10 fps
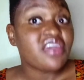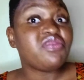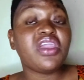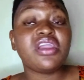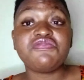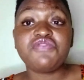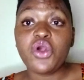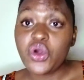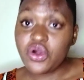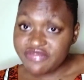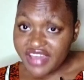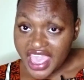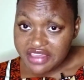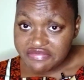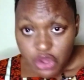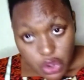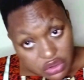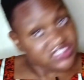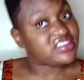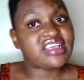think four or five or
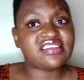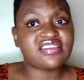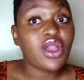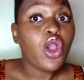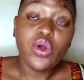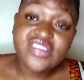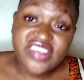six or